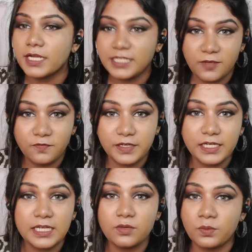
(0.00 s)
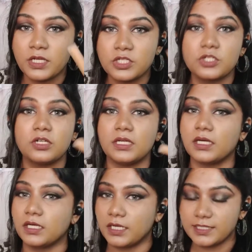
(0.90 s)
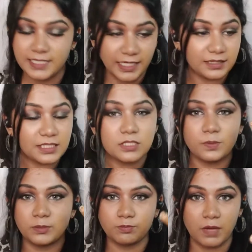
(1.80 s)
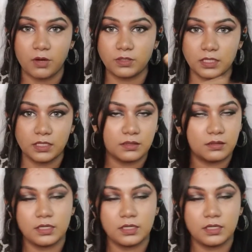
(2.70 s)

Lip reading: definitely one should set this with powder,